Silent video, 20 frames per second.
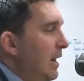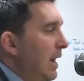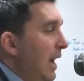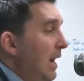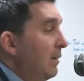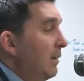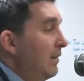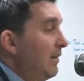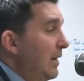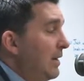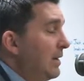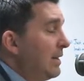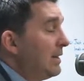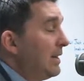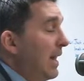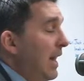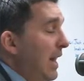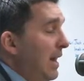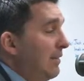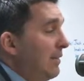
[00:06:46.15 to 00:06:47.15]
And we've had a
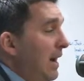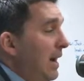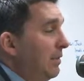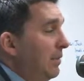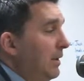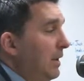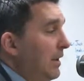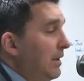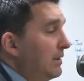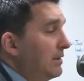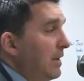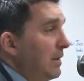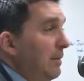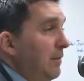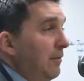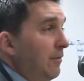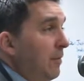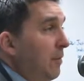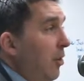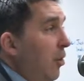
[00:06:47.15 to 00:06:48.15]
lot of applicants, I mean,
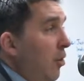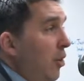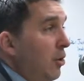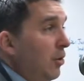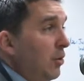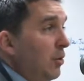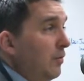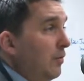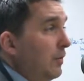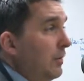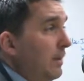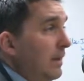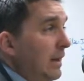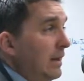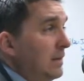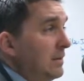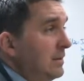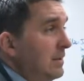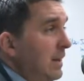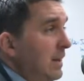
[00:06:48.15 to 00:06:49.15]
from all over the
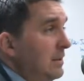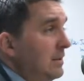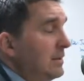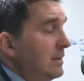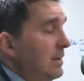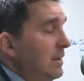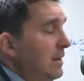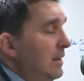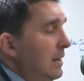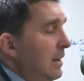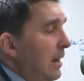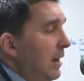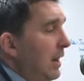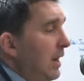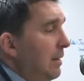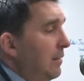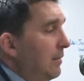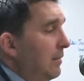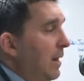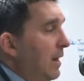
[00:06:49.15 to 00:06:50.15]
United States,
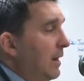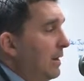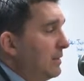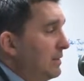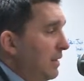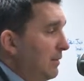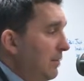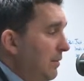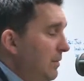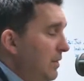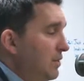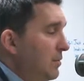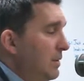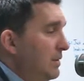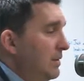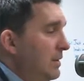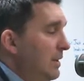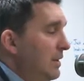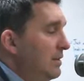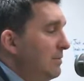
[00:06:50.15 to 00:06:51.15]
um, uh, some from the Twin
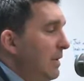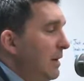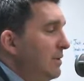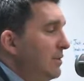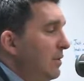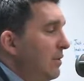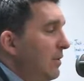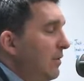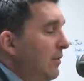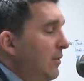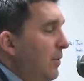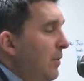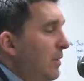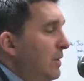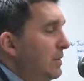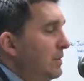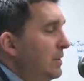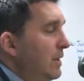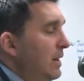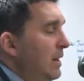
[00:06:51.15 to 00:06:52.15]
Cities Metro, of
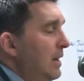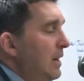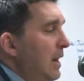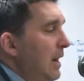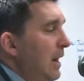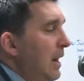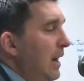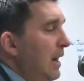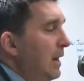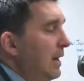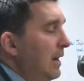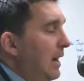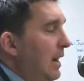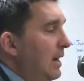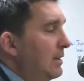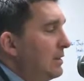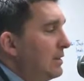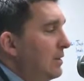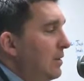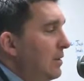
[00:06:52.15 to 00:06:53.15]
course. Mm-hmm. And
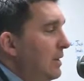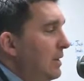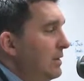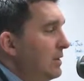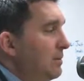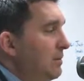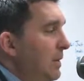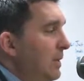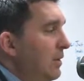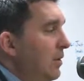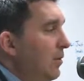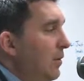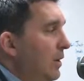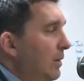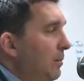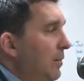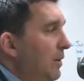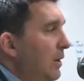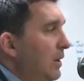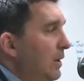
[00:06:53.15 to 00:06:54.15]
uh, so it's been
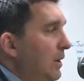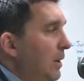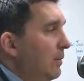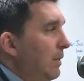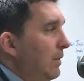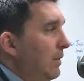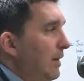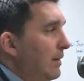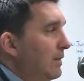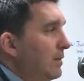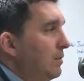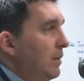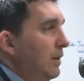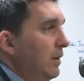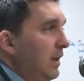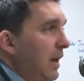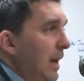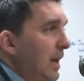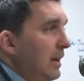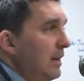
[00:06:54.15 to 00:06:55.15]
going pretty good. We've had some good
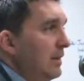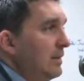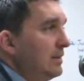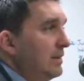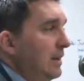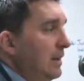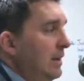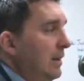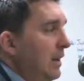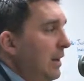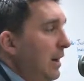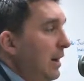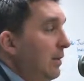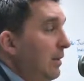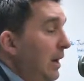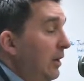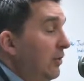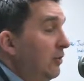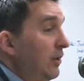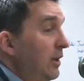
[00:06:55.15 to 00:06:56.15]
candidates in. Uh,
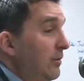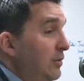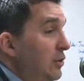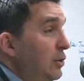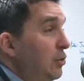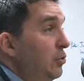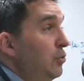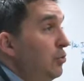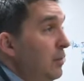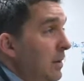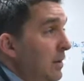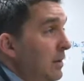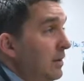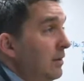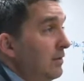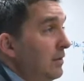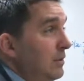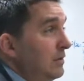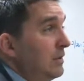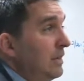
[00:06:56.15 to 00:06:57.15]
we actually have two
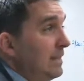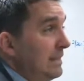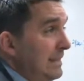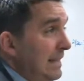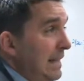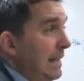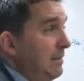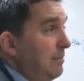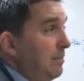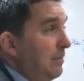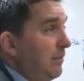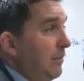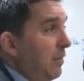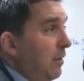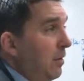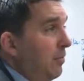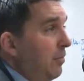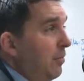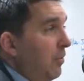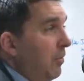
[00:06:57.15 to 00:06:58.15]
interviews today
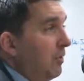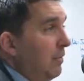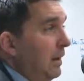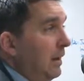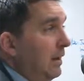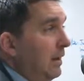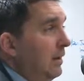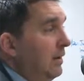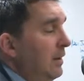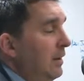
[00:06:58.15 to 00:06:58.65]
before our board meeting.